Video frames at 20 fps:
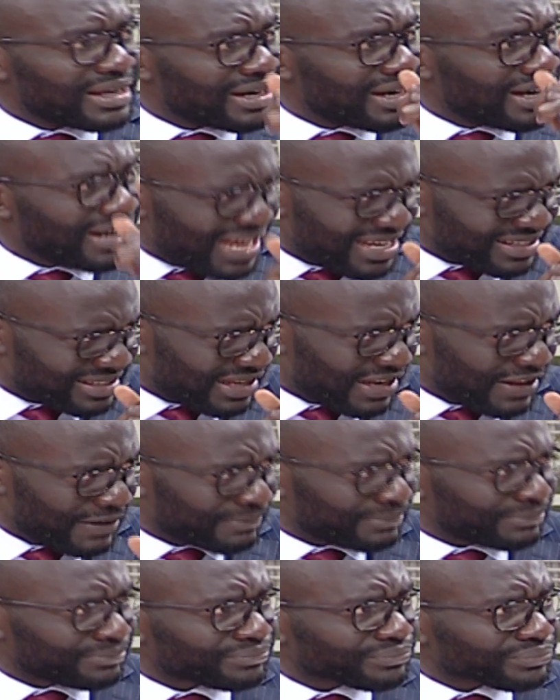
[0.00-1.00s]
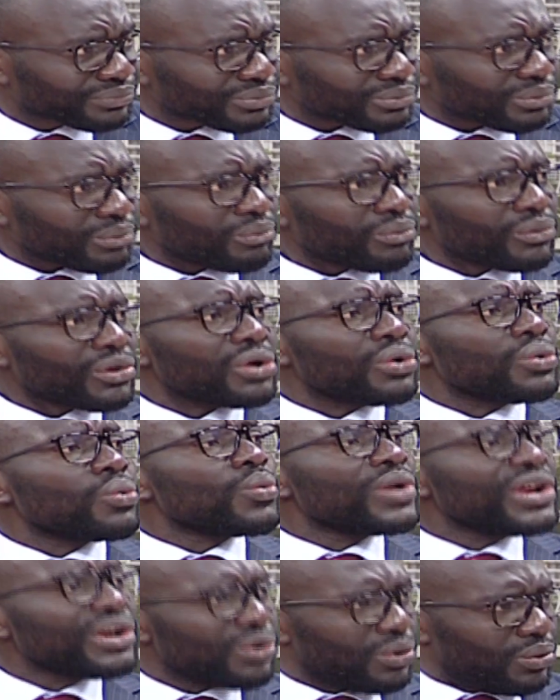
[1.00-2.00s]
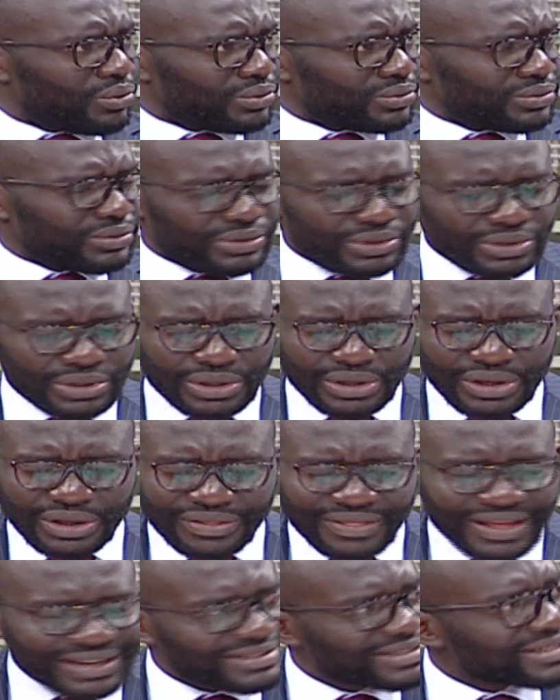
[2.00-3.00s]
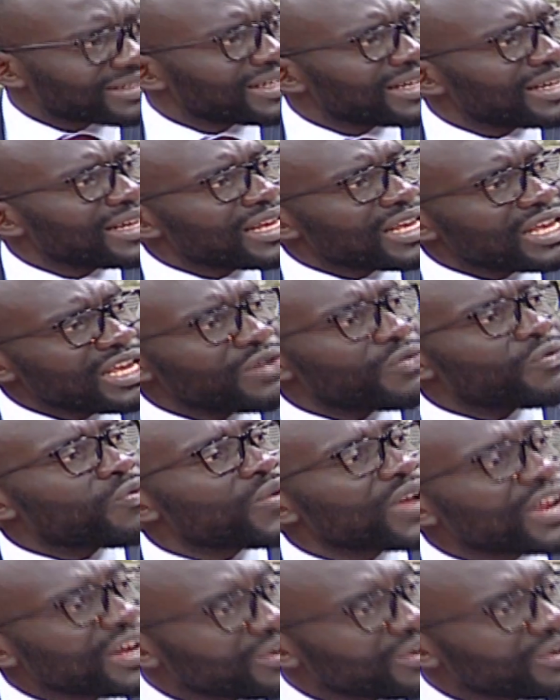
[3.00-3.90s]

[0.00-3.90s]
Lastly, we know that if we